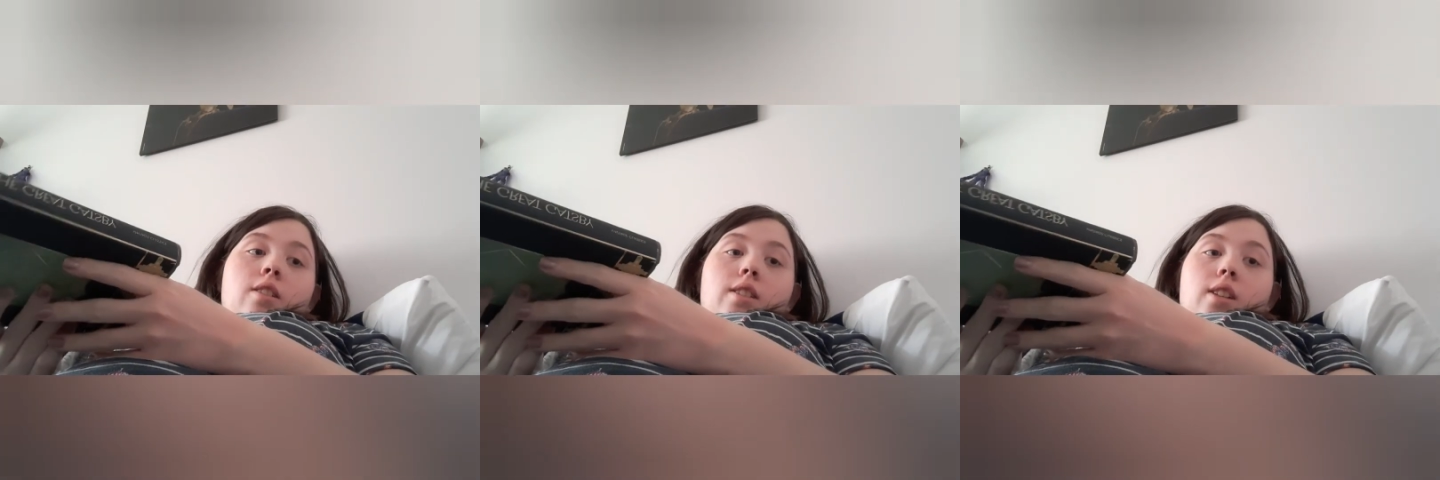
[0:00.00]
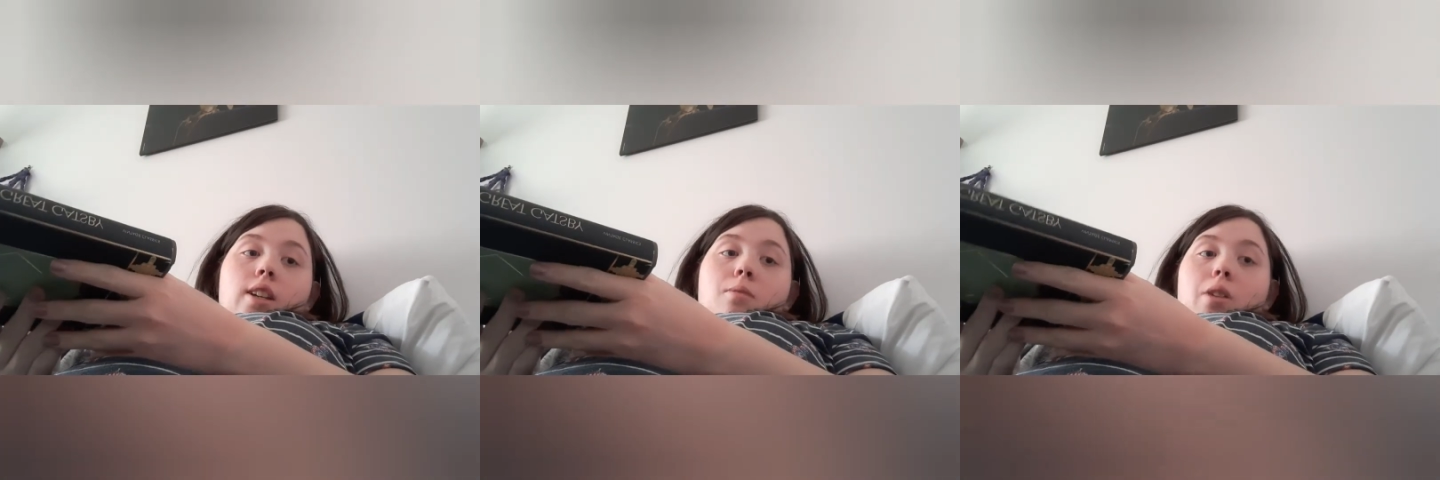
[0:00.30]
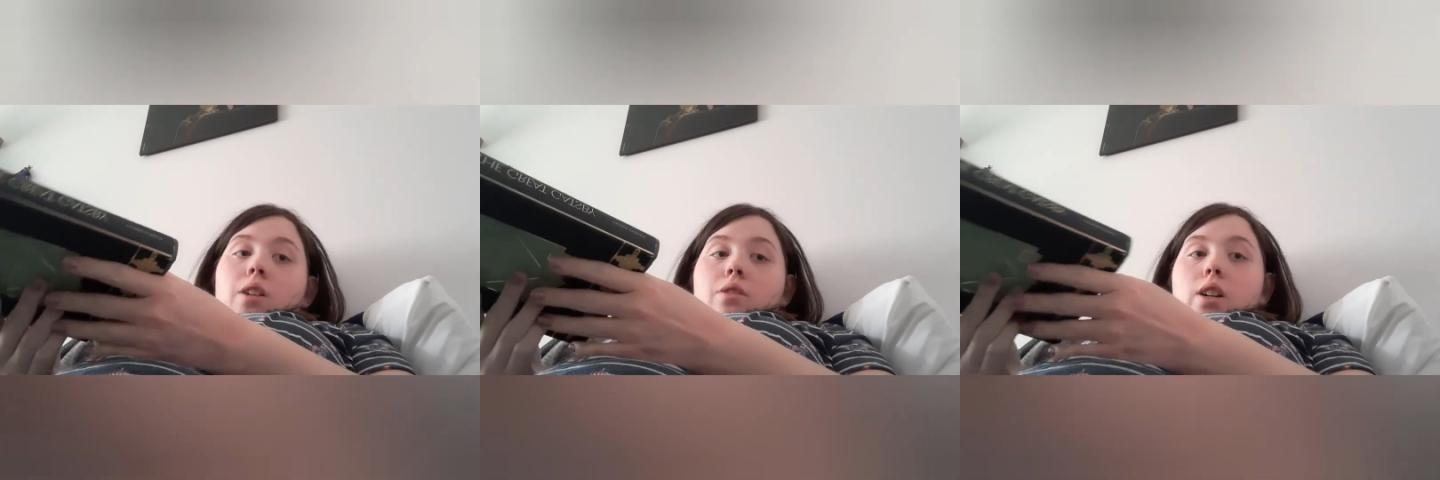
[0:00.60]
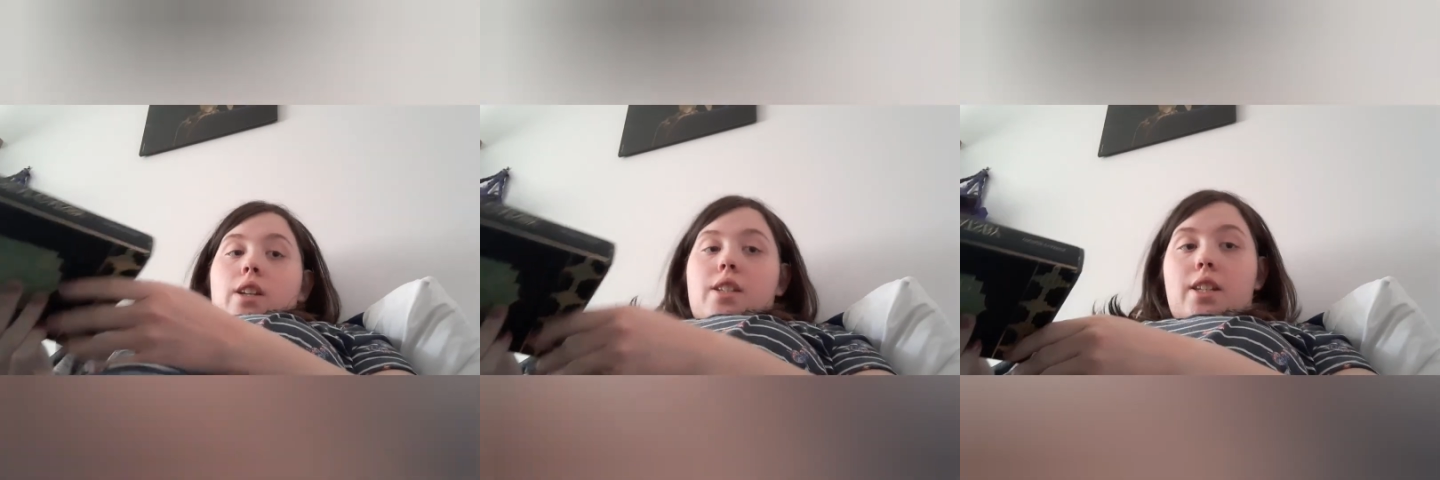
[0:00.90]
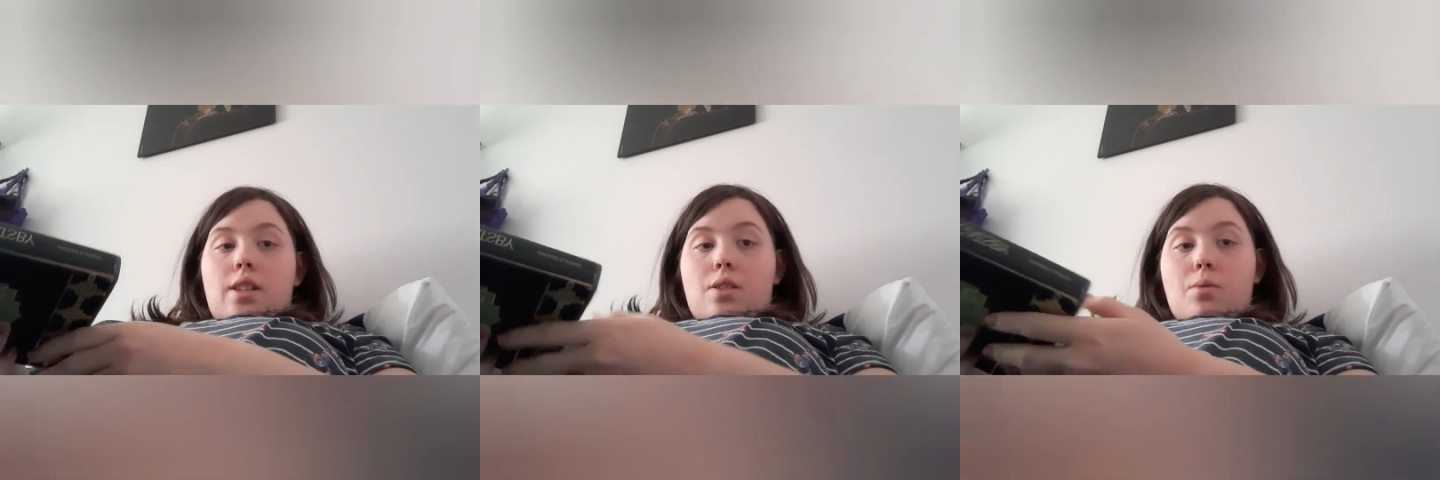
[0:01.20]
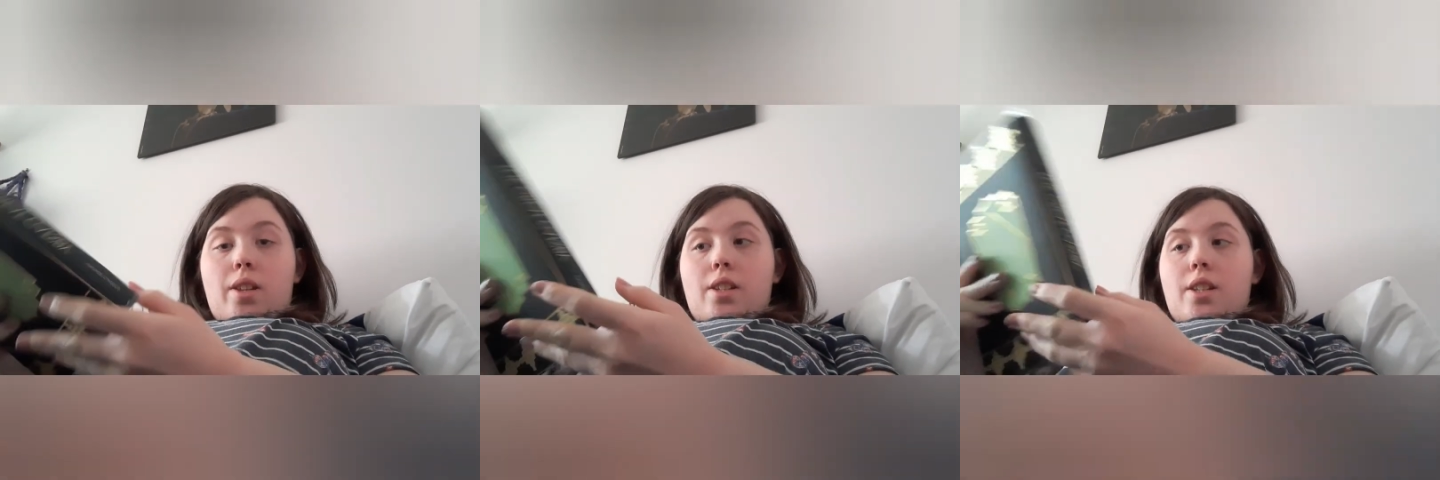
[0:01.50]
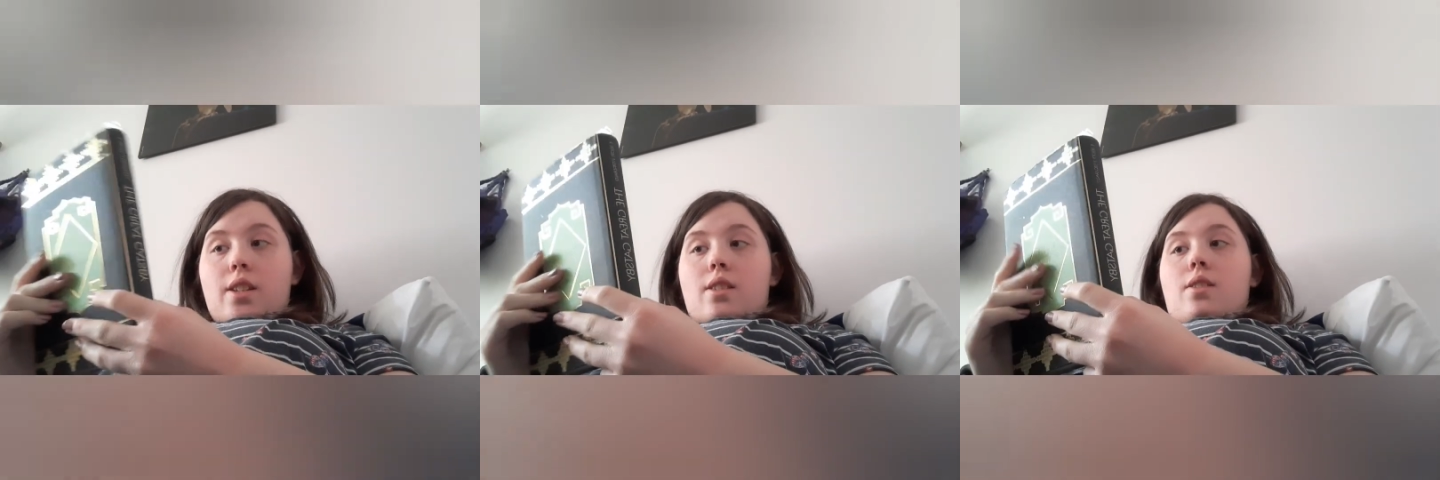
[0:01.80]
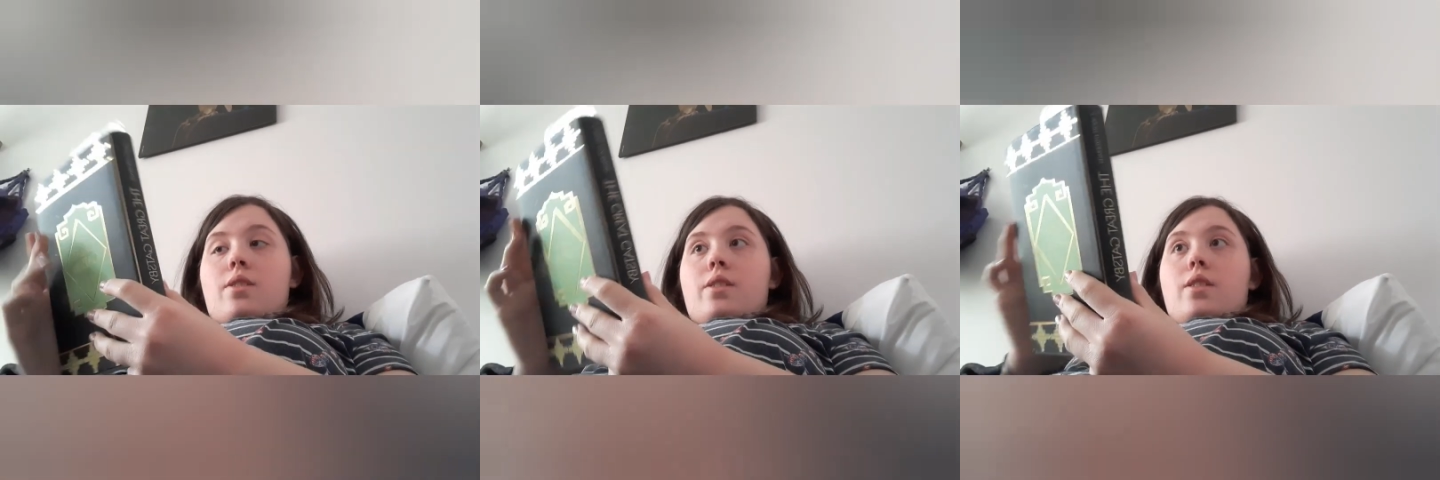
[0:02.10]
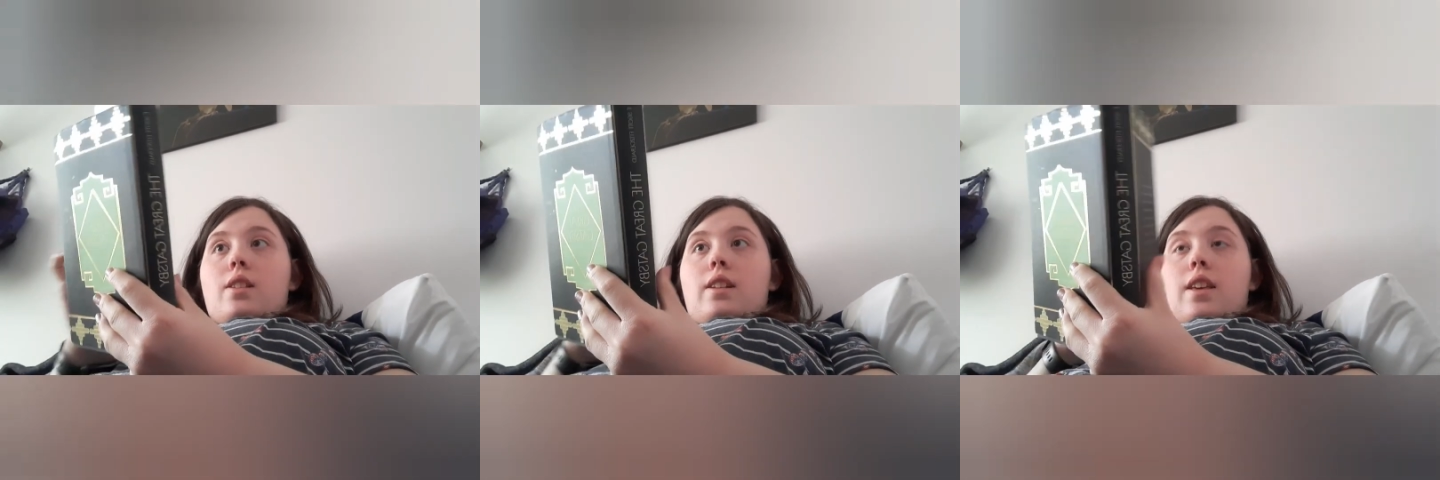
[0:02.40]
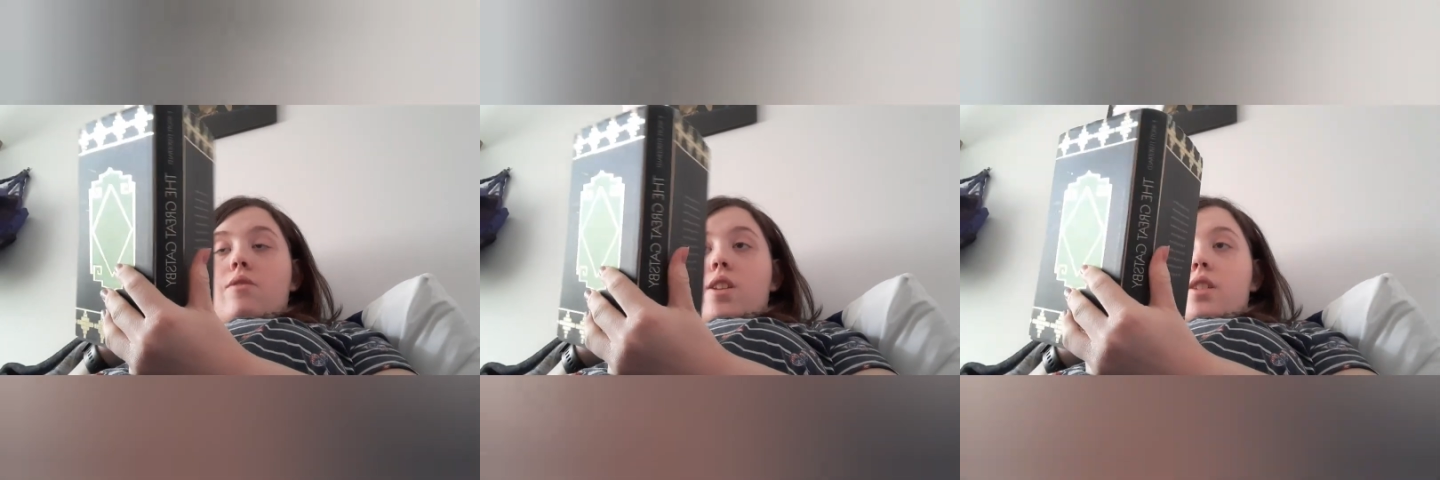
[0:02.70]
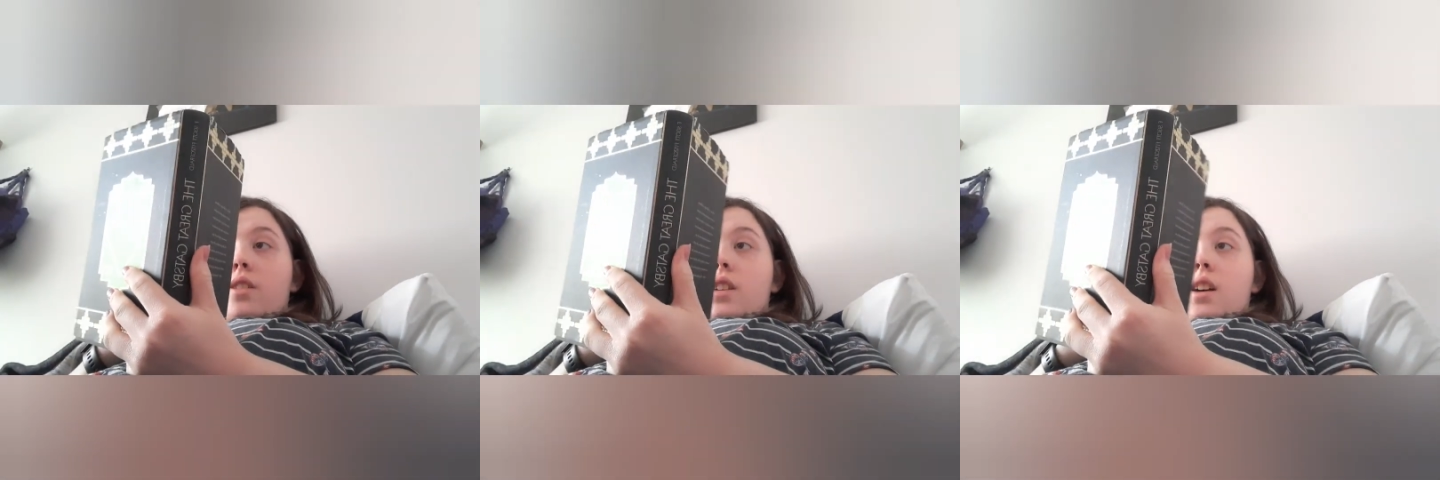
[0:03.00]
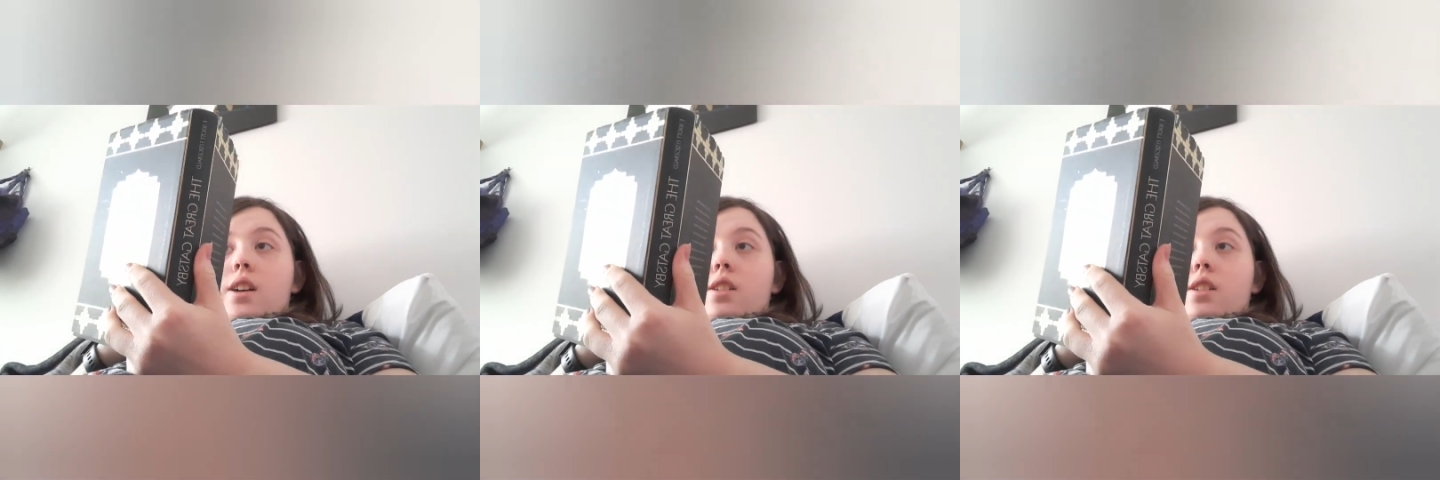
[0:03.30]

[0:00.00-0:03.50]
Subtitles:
it's like about 1920s living and that,